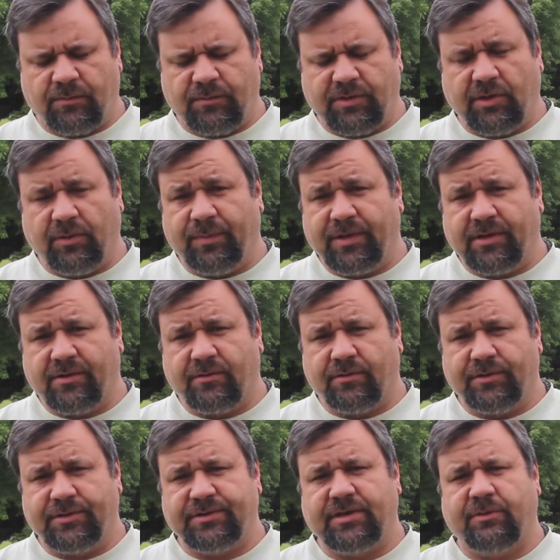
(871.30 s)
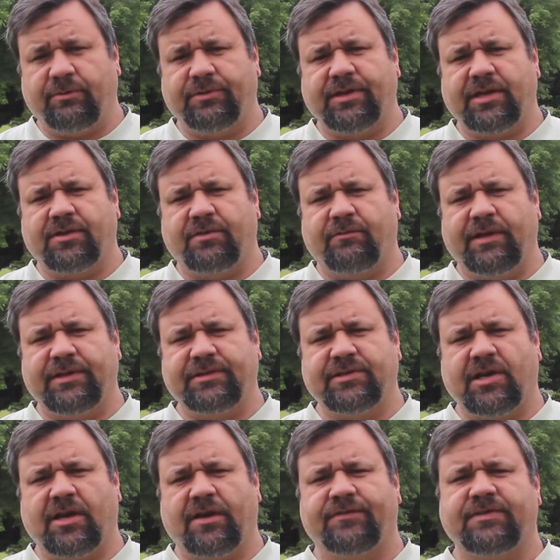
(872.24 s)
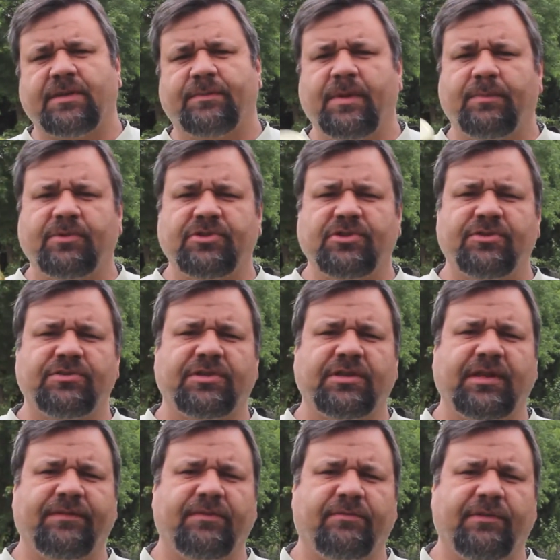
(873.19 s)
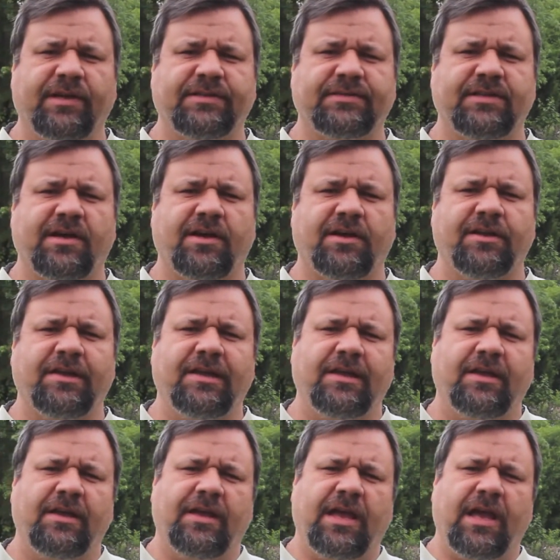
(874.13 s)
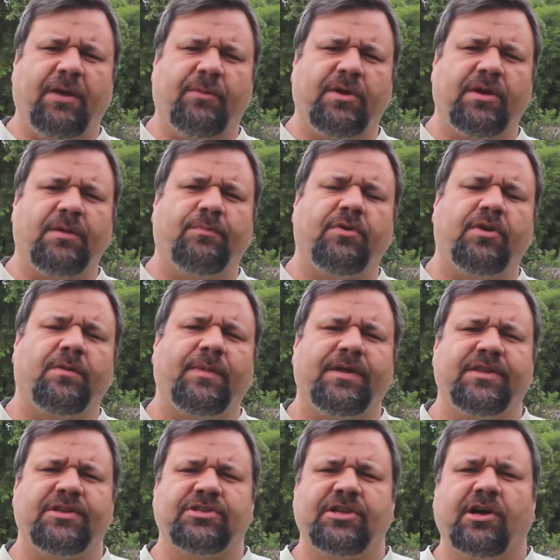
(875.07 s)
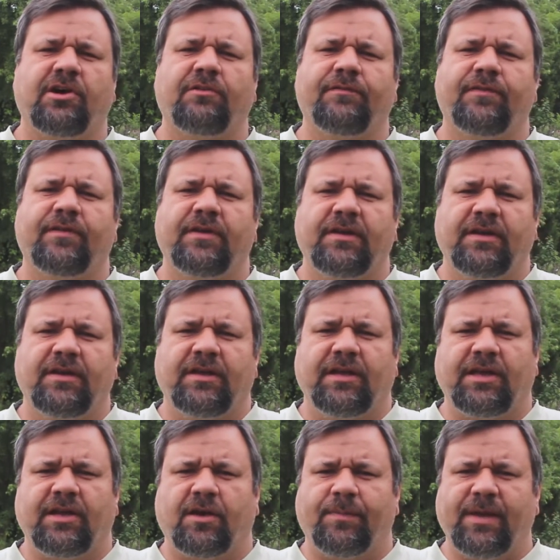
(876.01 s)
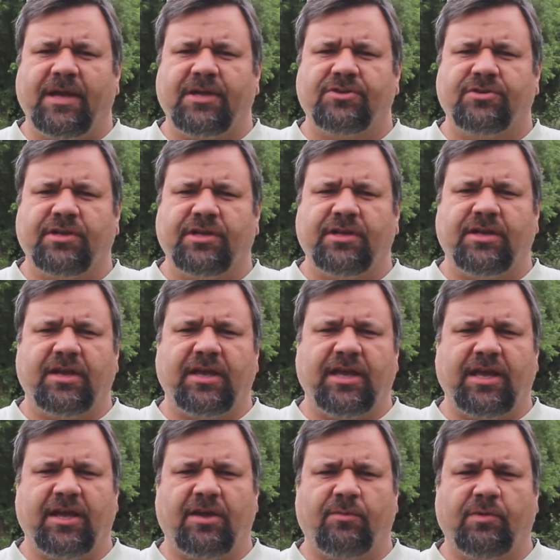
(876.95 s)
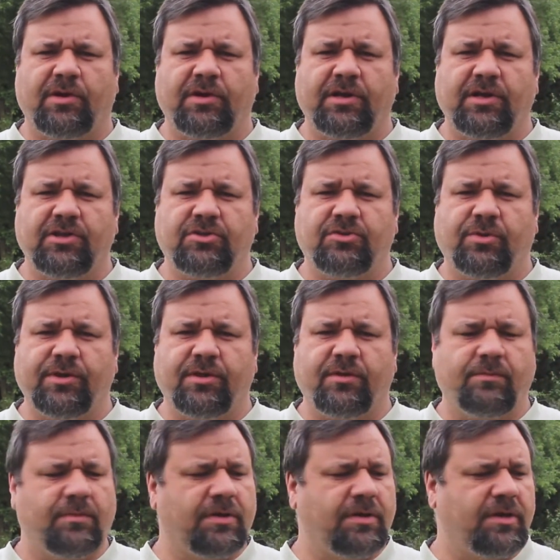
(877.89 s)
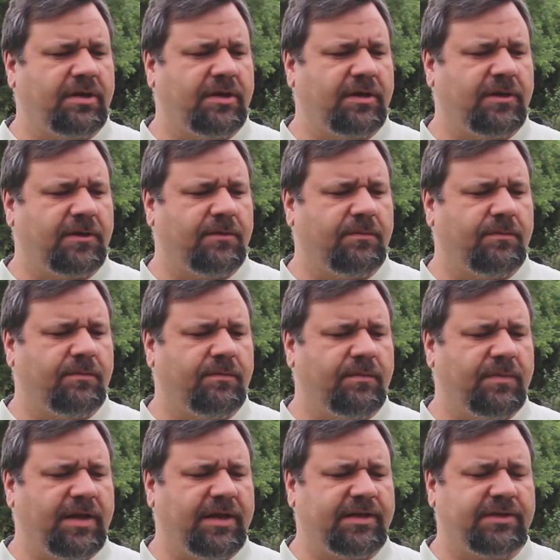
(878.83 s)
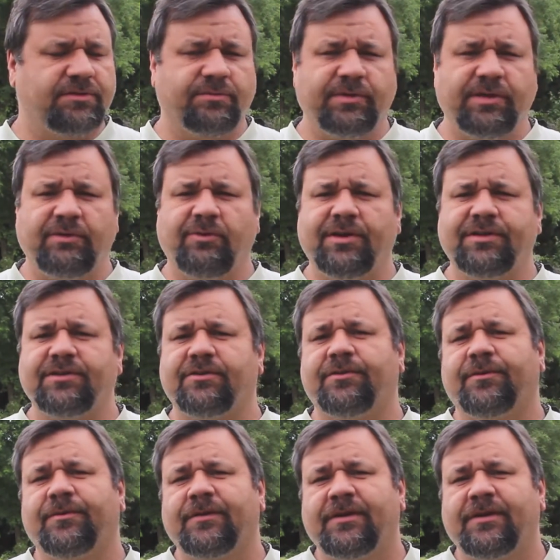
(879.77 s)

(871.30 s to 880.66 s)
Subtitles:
Dill pickles. Then we'll take the rings off. Some people choose to leave the rings on, and we're going to put them on the shelf in our pantry, and we're going to enjoy them as we want to.